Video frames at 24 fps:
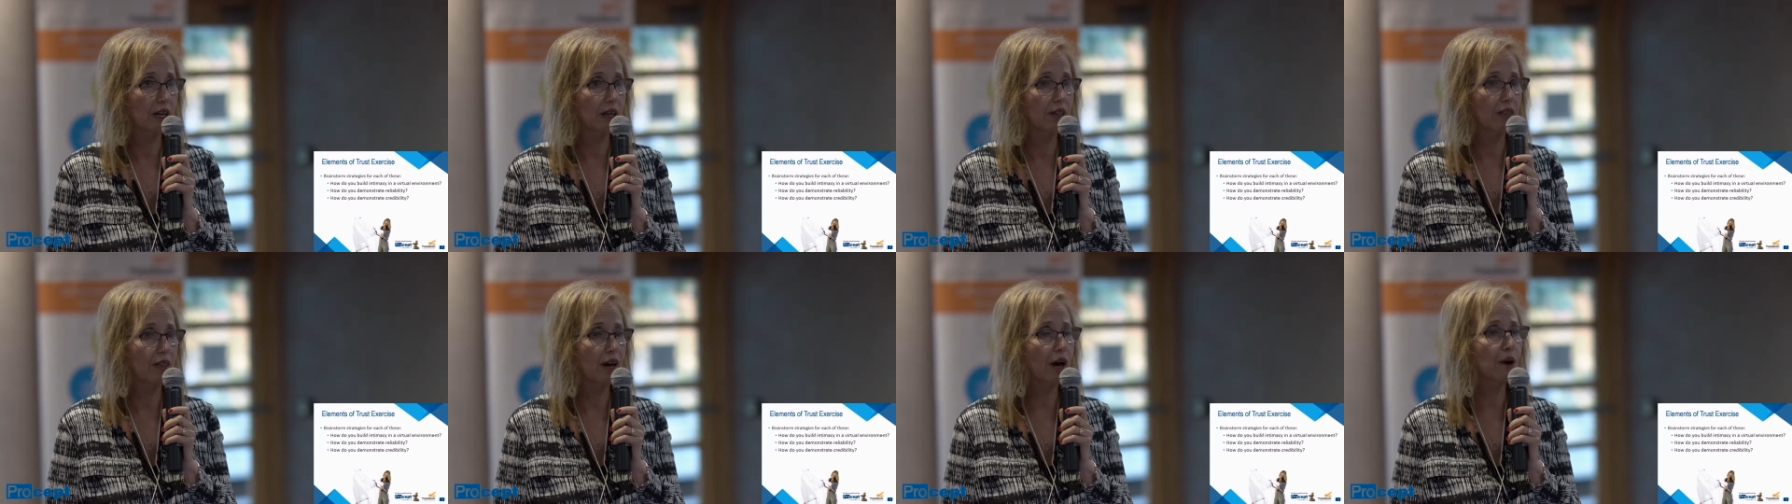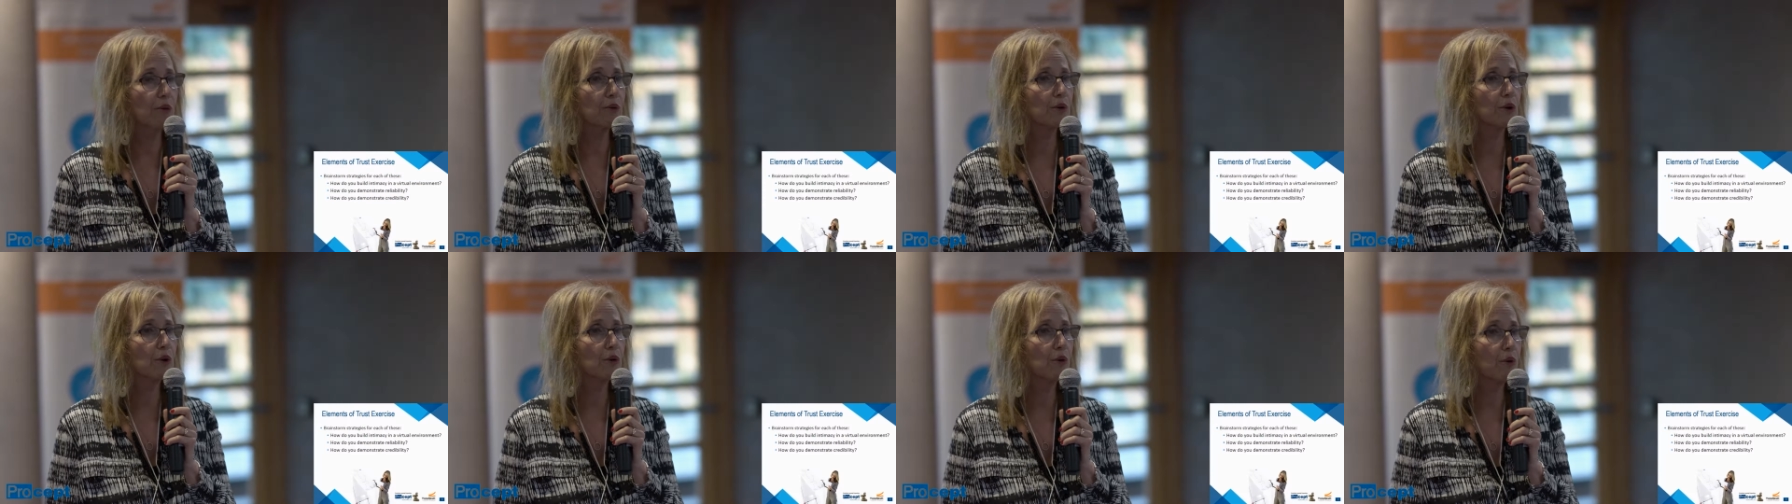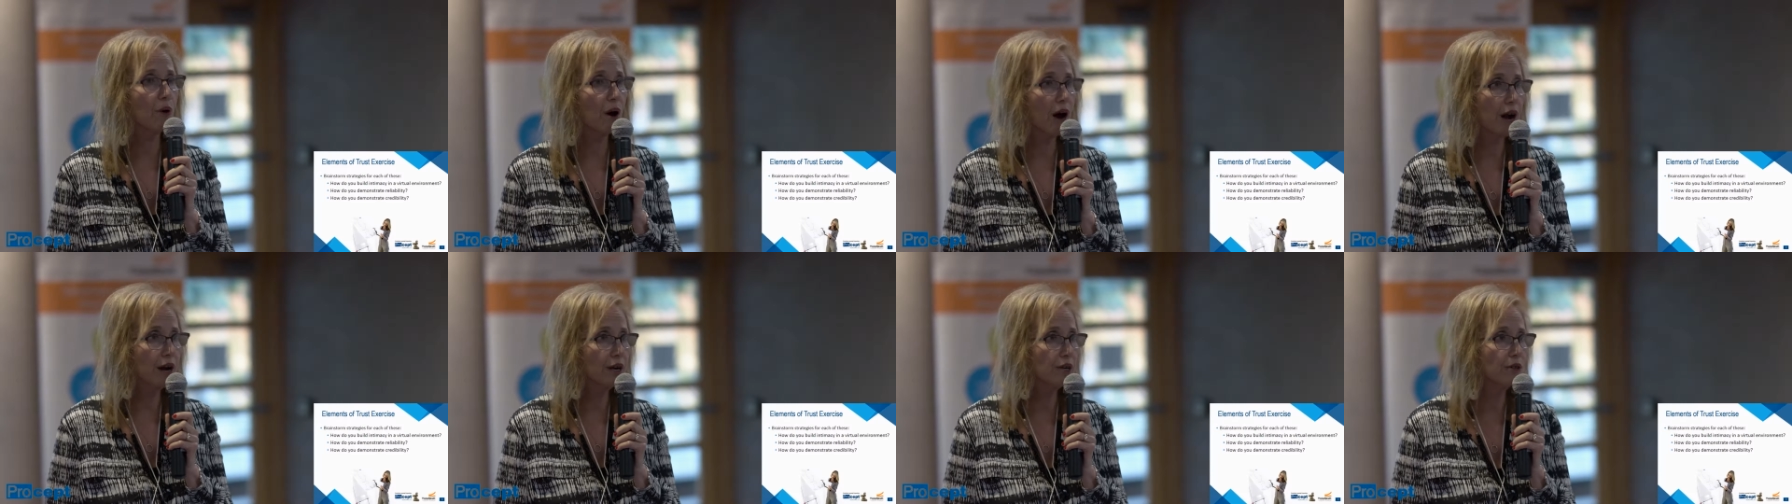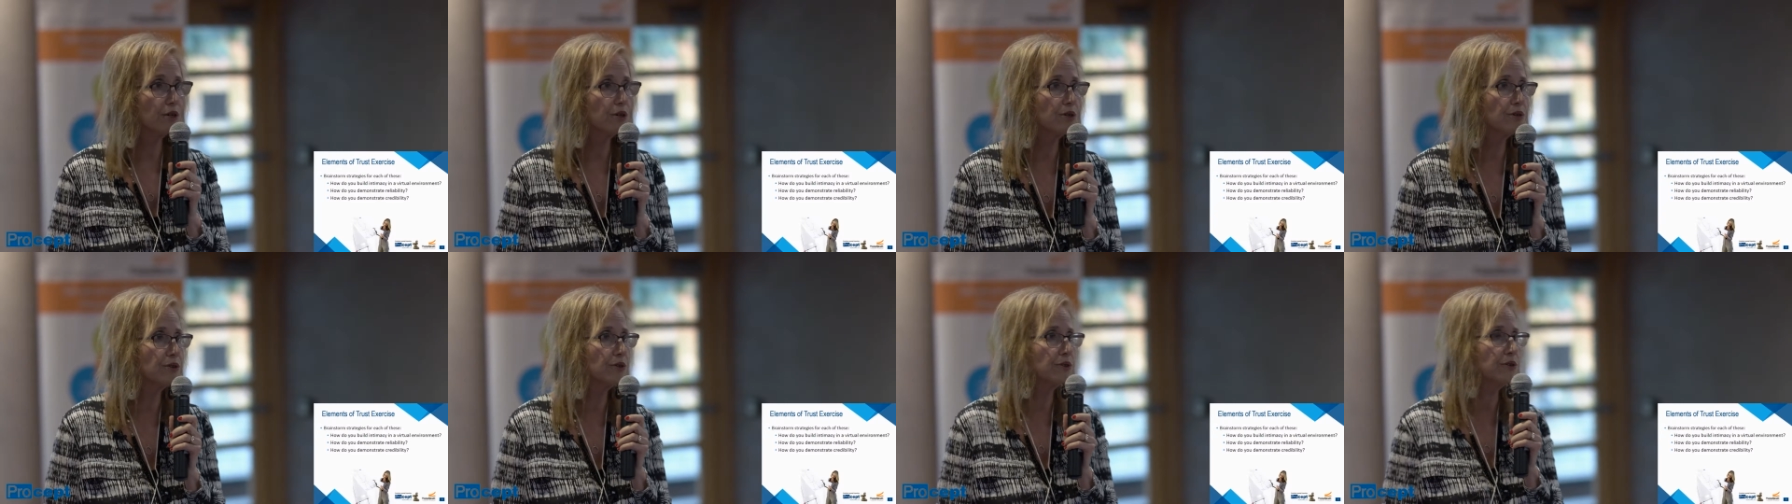That
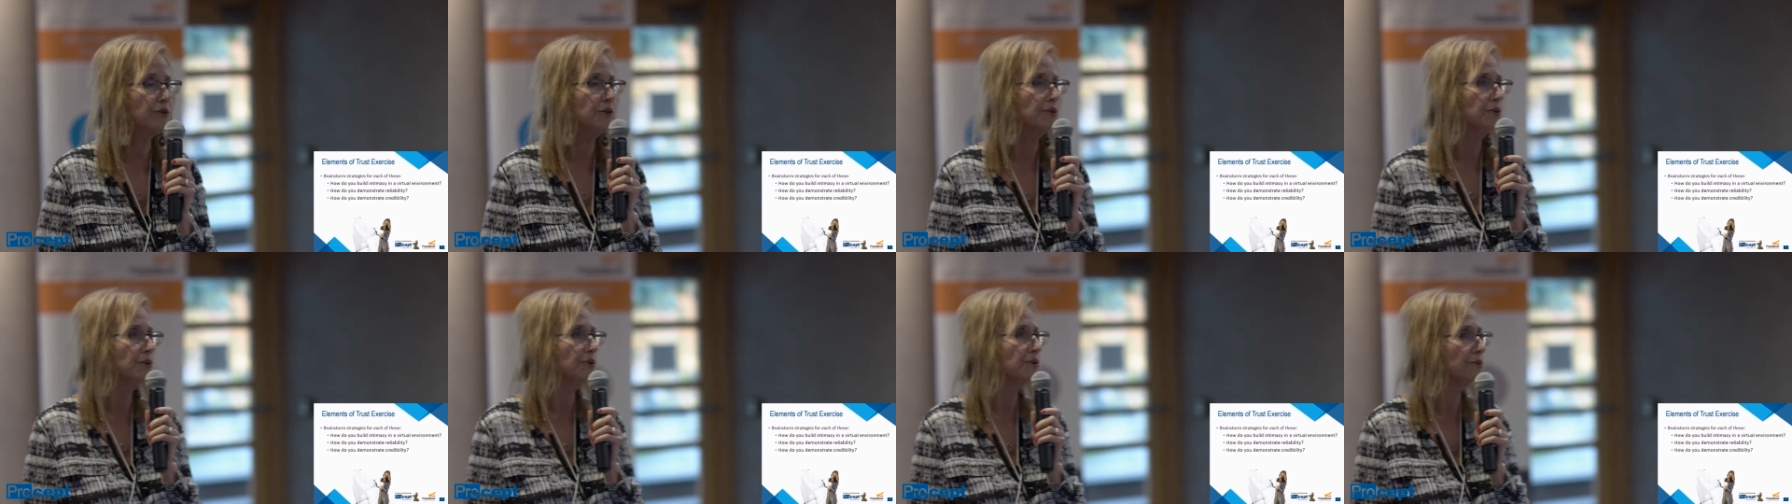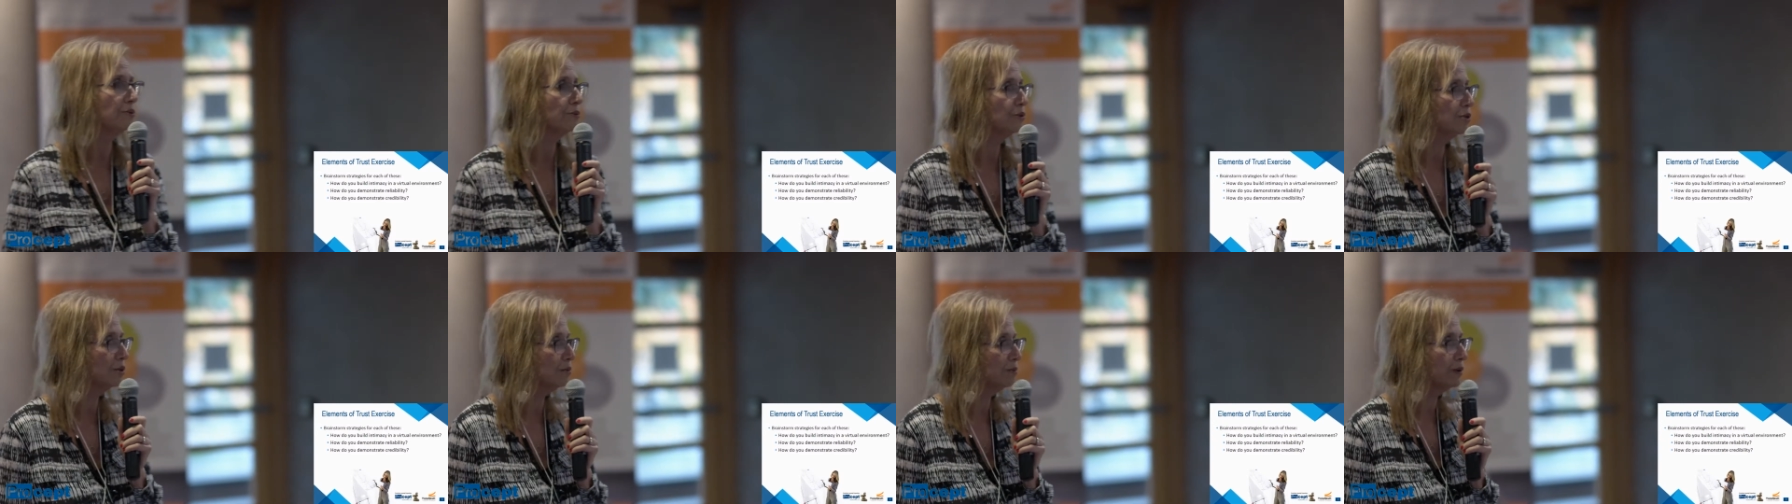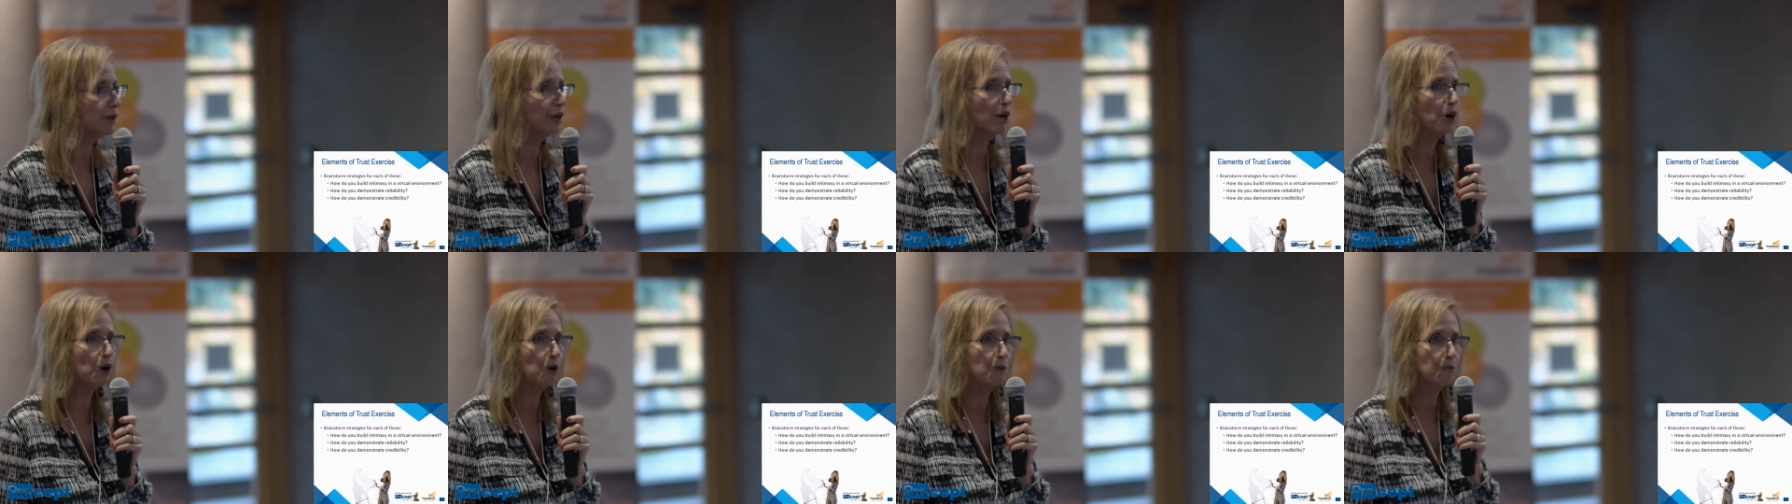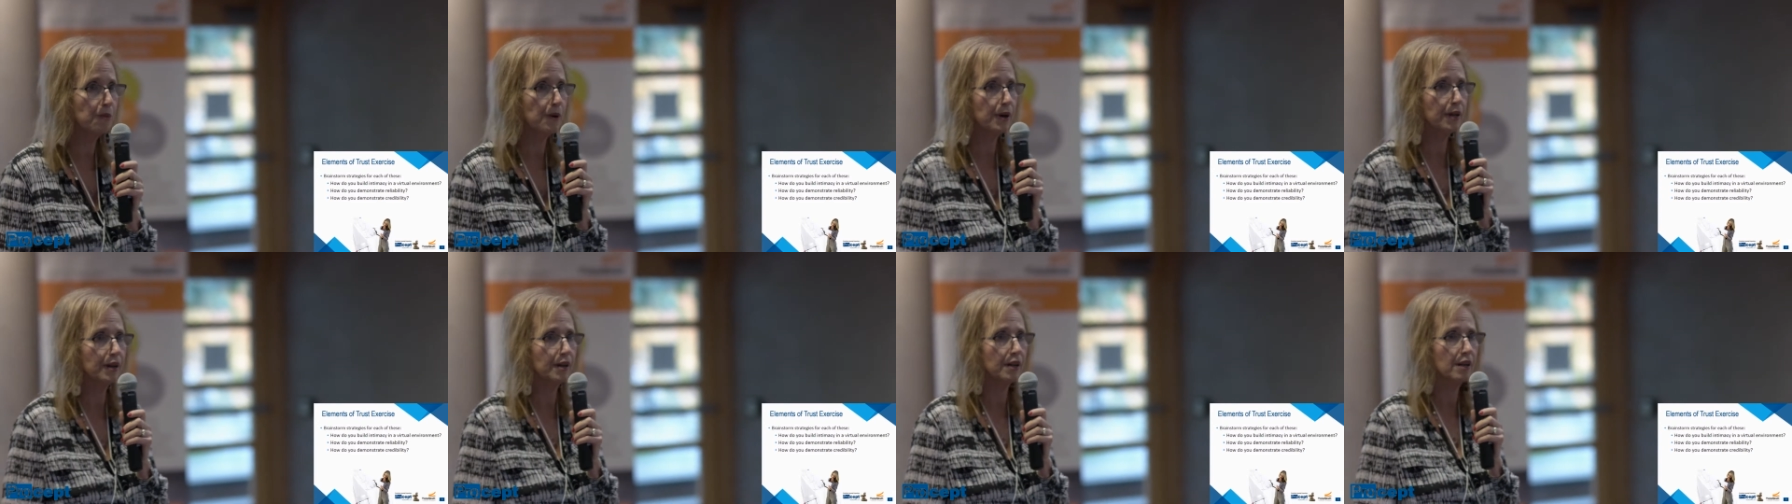requires you to be
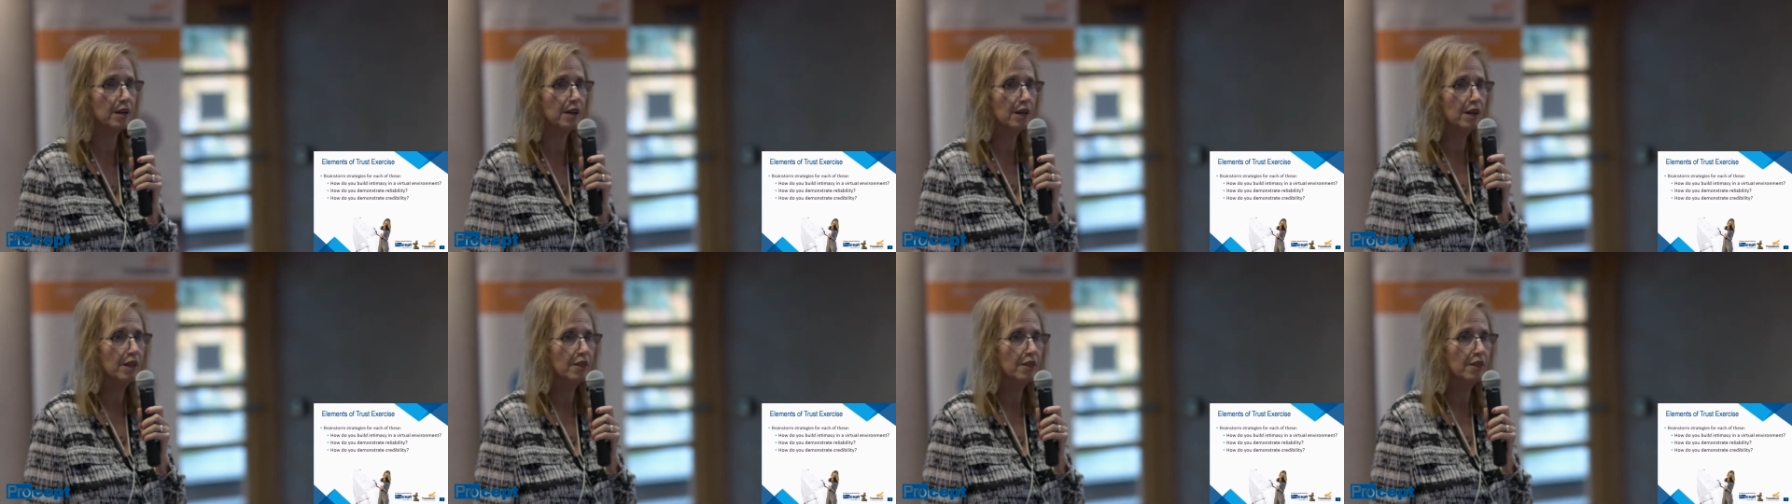open.